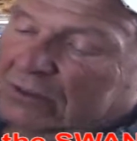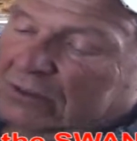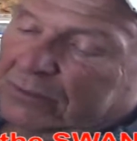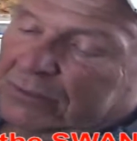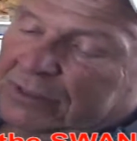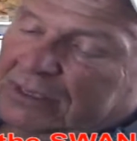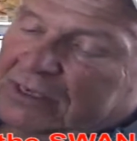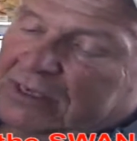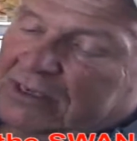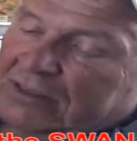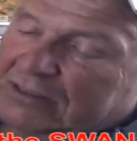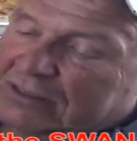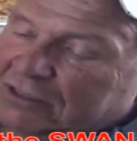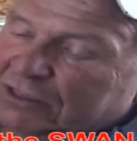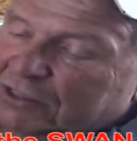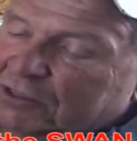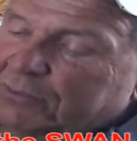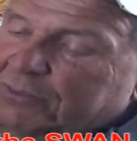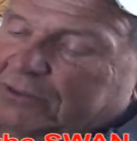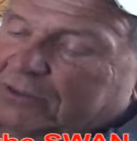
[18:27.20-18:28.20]
"Because he
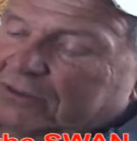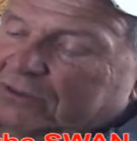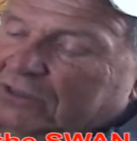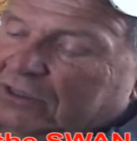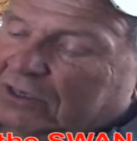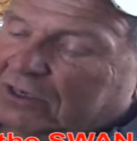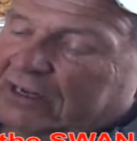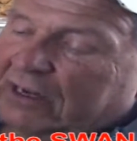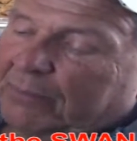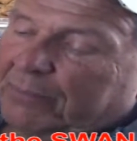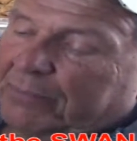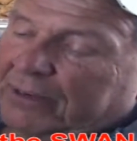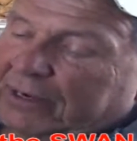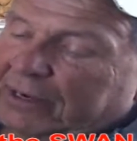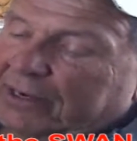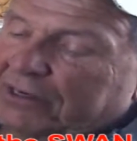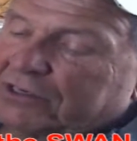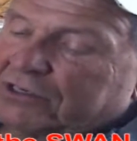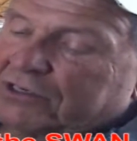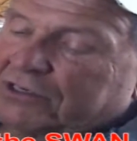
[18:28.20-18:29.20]
spills a little bit
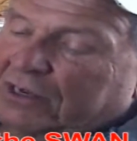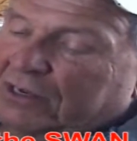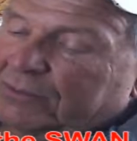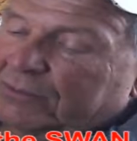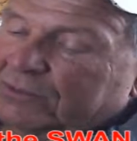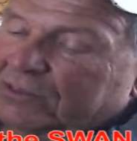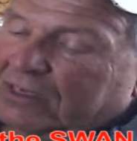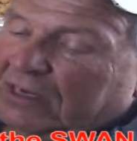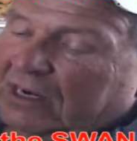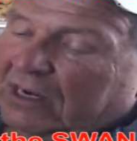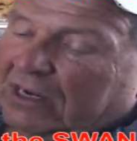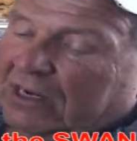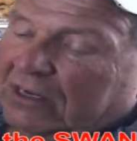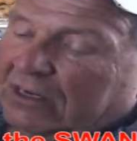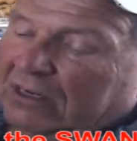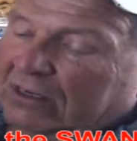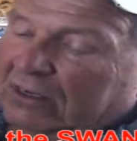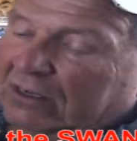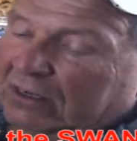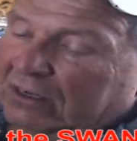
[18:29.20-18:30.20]
each time," said
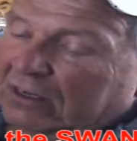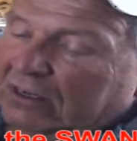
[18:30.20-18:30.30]
Linda.